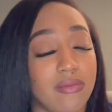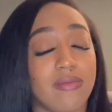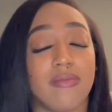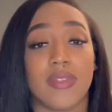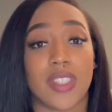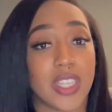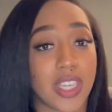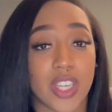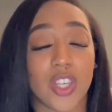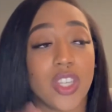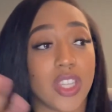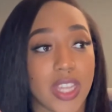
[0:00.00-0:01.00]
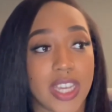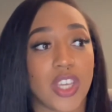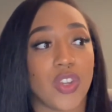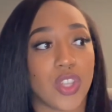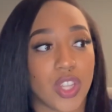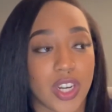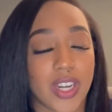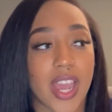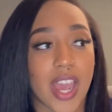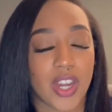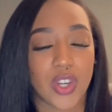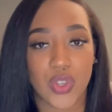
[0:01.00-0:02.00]
to get like you to learn how
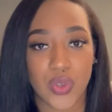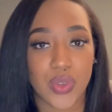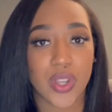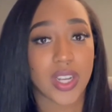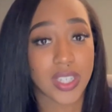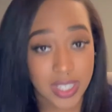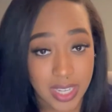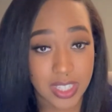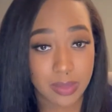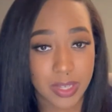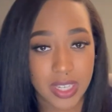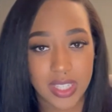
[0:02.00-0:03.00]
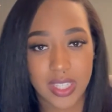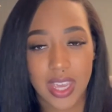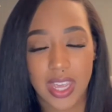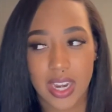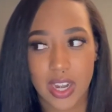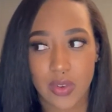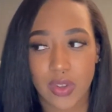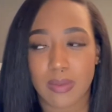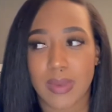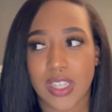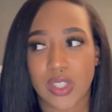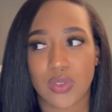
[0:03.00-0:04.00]
to do your assessments. And I know with
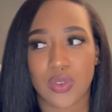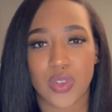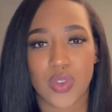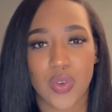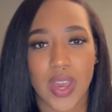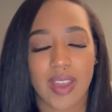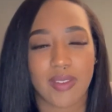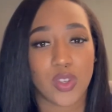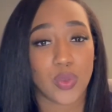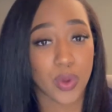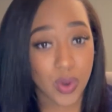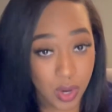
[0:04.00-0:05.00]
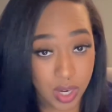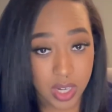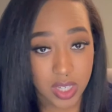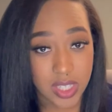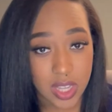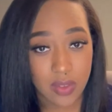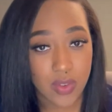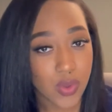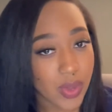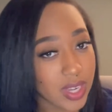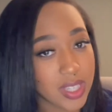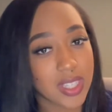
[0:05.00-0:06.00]
my school you have to record yourself doing
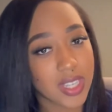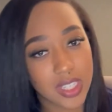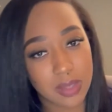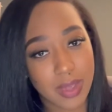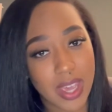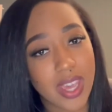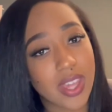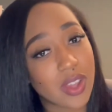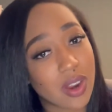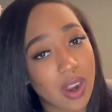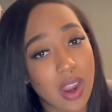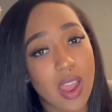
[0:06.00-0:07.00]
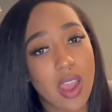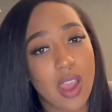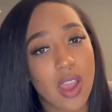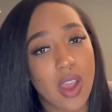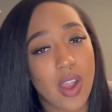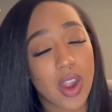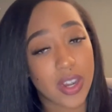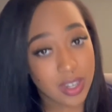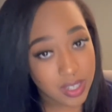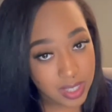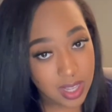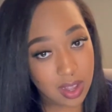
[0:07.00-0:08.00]
an assessment either on
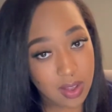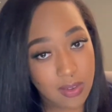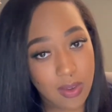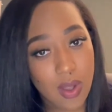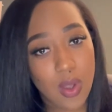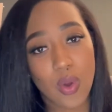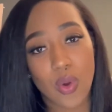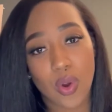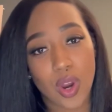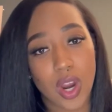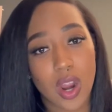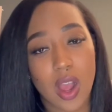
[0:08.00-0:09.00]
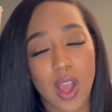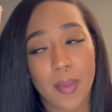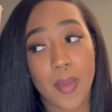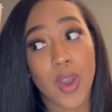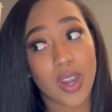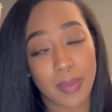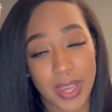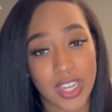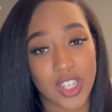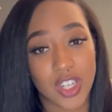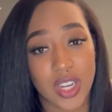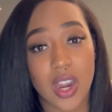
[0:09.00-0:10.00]
yourself or on a
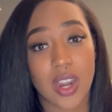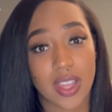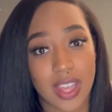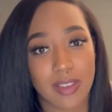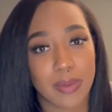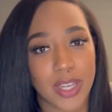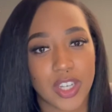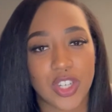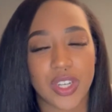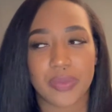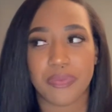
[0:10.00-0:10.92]
patient, on a live patient